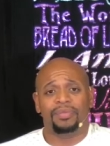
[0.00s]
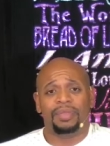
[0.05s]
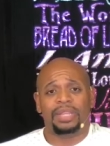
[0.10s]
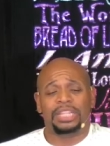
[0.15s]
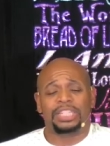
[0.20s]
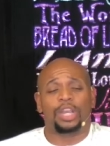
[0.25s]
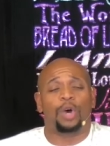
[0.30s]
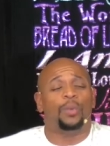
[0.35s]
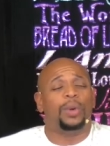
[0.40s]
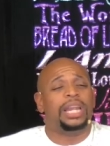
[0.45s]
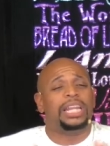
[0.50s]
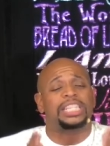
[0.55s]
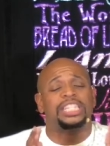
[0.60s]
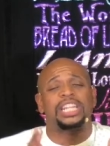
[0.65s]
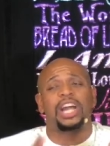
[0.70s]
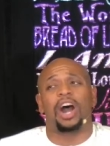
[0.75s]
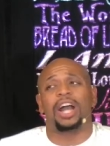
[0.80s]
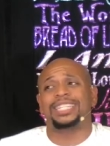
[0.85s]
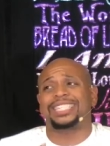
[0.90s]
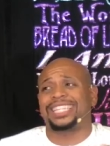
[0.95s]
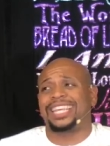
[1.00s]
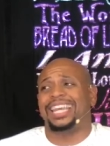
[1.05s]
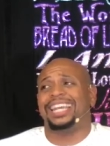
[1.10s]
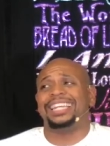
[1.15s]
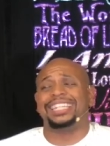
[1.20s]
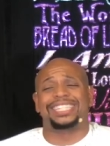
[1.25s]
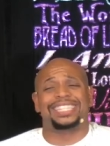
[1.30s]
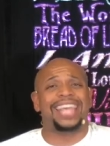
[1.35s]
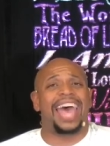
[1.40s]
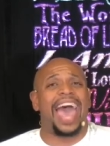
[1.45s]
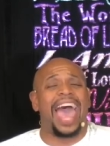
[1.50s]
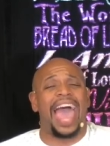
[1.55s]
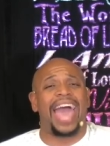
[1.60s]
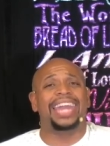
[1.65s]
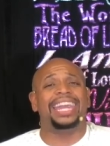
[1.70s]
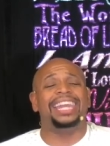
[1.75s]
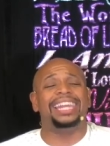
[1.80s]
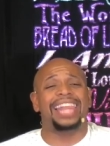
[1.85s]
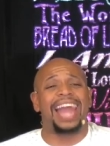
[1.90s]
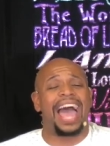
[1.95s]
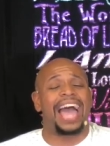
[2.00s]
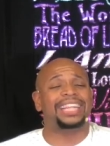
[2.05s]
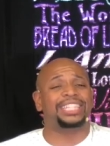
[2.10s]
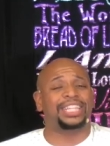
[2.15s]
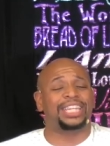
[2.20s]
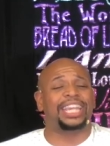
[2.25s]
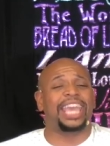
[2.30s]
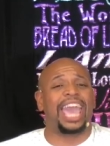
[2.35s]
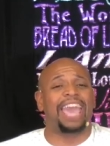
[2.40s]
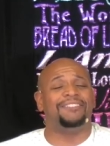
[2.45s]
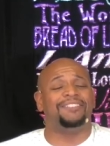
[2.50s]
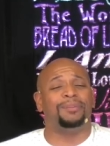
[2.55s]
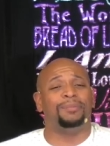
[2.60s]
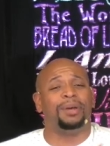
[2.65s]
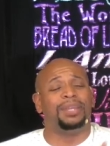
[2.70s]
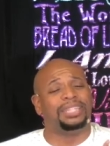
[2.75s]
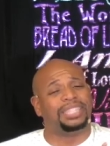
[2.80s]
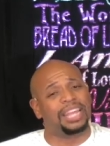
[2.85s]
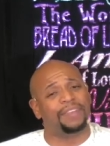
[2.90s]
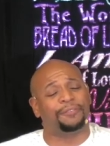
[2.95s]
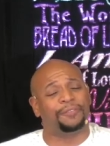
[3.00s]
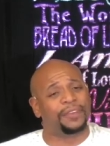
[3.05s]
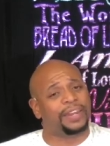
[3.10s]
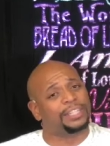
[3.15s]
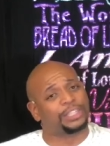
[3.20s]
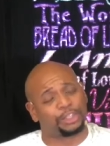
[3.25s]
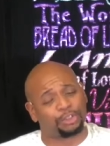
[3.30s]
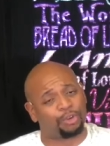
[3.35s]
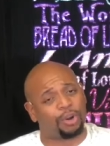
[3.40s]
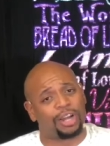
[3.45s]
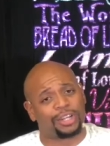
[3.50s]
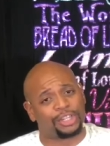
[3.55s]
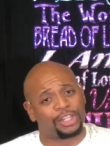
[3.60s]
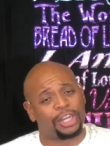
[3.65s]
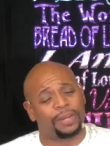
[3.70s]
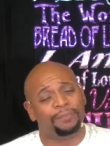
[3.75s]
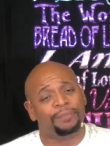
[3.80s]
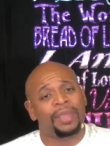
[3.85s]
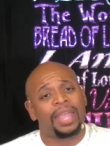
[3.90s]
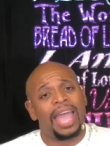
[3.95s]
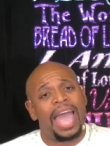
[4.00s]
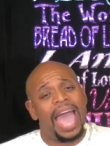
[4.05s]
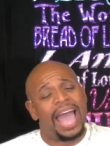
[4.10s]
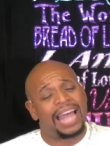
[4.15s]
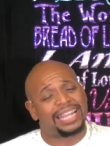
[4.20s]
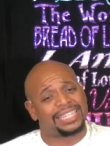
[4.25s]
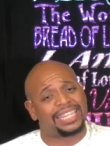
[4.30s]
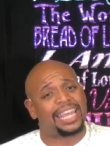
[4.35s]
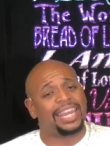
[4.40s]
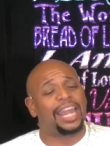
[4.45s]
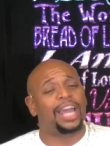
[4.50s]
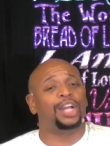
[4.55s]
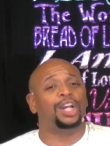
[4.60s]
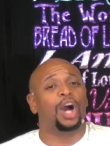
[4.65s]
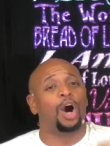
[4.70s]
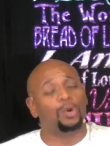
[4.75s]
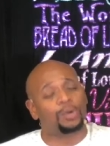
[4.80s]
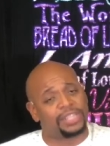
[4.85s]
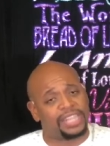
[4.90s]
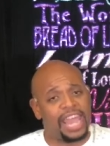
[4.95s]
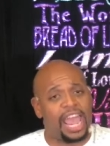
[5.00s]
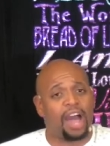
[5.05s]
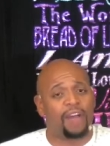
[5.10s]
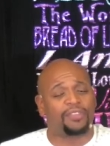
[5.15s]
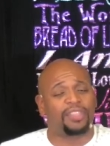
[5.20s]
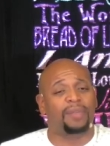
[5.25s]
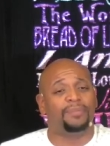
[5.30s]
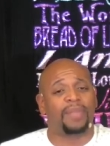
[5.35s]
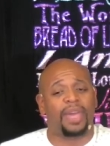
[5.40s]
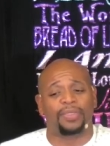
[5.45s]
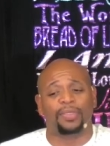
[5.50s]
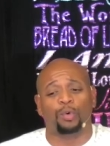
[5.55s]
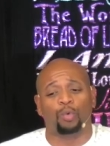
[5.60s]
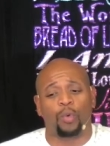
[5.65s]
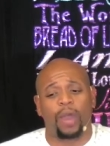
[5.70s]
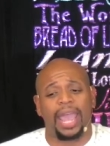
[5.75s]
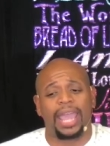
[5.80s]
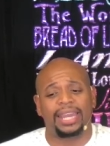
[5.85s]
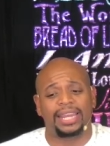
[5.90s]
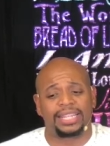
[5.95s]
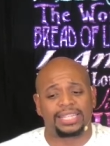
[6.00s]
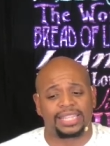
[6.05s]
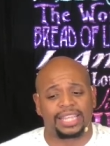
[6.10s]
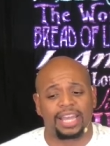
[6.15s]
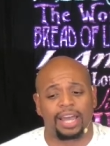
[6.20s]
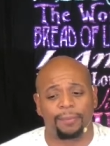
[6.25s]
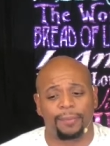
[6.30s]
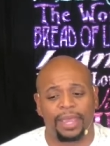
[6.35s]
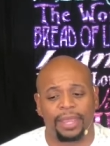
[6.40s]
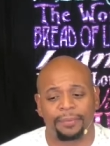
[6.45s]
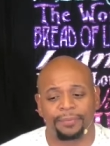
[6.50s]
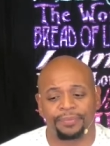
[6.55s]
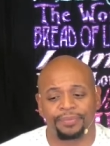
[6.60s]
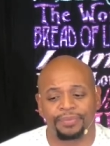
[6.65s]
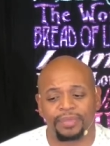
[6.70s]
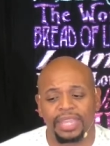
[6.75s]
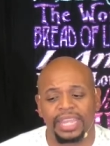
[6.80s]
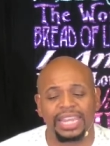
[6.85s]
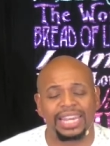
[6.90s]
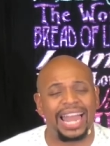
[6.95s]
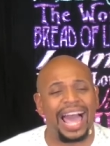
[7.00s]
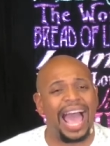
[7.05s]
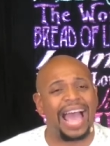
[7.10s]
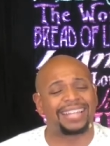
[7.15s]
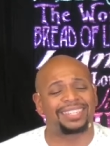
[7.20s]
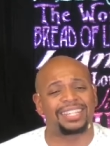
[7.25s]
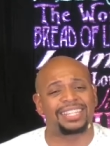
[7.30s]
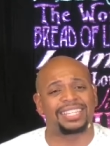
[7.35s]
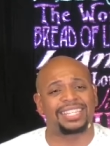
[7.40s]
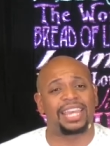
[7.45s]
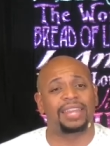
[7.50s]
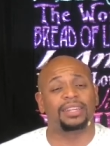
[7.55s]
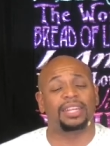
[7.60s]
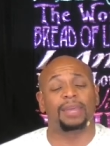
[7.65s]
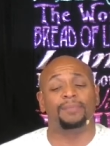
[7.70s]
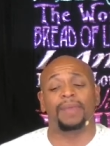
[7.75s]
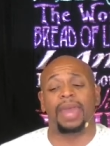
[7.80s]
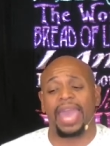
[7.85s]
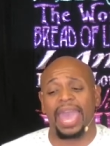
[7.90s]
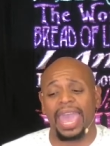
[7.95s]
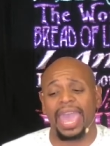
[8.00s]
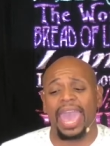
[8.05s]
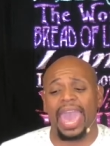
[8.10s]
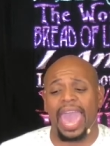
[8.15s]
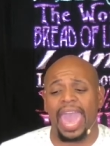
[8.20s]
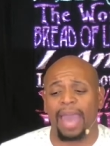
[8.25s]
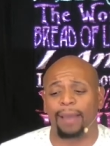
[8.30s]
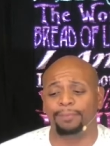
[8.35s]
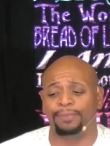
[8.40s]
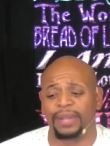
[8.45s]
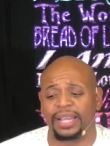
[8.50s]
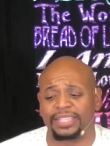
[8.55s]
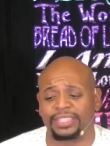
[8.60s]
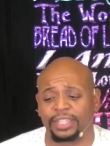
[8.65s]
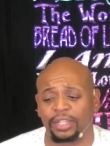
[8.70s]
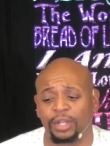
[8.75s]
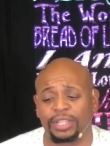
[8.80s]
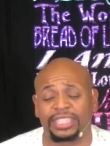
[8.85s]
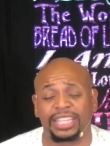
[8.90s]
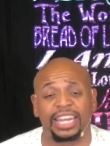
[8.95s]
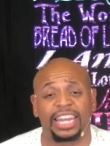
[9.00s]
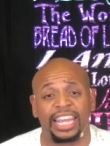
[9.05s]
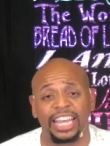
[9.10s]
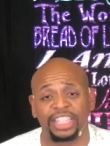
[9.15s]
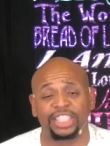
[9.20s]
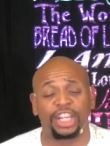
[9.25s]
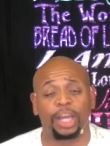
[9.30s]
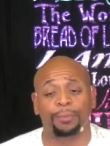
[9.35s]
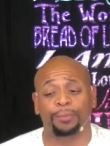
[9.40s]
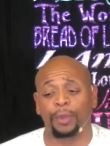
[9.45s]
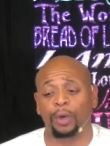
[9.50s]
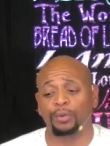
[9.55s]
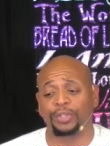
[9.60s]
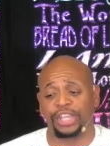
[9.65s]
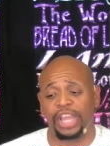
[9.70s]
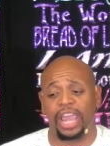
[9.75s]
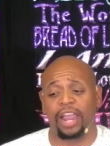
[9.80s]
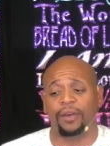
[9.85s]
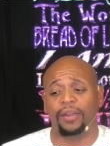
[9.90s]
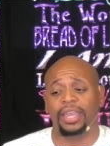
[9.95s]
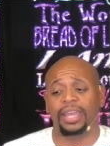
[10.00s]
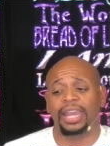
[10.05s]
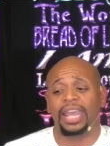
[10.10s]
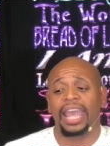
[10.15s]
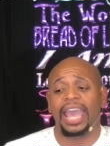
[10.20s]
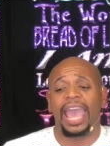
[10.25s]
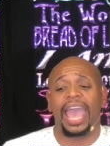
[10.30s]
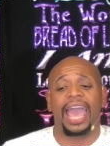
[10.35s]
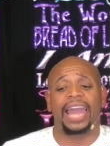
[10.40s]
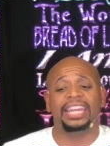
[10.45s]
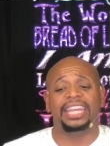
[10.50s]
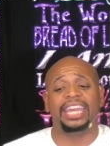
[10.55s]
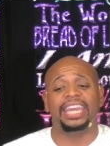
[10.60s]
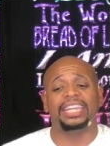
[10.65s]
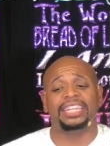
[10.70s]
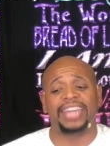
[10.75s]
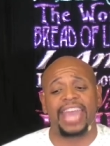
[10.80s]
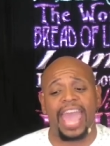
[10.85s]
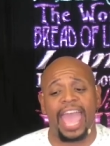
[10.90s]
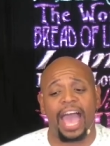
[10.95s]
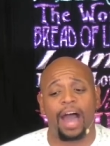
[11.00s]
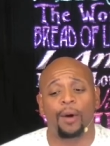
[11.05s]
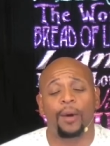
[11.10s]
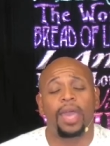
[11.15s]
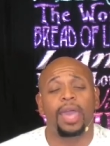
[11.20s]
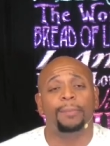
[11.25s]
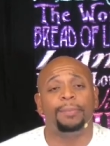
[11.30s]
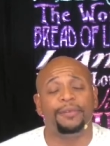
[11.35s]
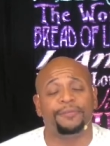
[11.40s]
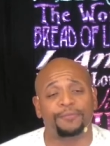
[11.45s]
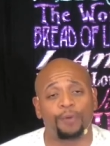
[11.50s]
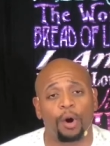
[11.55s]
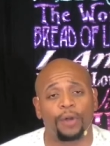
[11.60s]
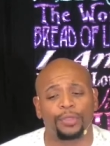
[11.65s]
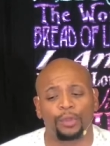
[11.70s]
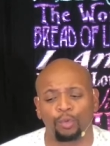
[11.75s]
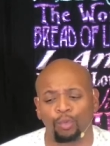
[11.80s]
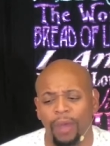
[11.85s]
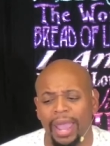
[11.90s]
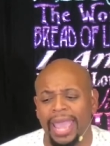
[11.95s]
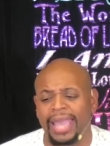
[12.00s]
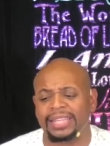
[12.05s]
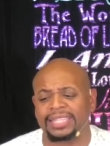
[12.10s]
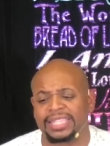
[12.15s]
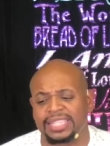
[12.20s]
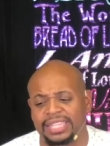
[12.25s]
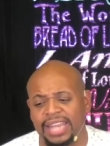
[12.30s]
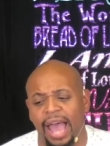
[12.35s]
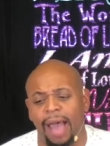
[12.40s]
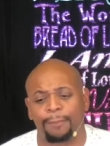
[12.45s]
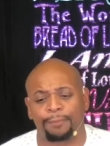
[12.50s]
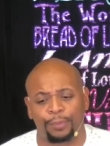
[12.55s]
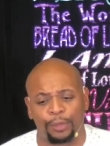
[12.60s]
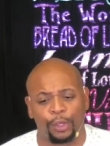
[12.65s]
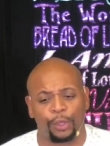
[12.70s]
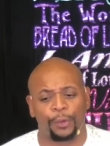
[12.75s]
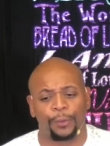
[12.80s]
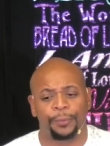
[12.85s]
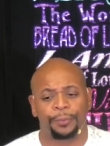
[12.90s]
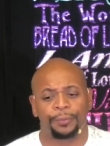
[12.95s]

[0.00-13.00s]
So when he starts seeing the sign, Elijah gave him a different instruction and said, Now go tell them that the rain is coming. Elijah sent him to Ahab, bless the Lord, said, Hitch up your chariot and get down before the rain stop you.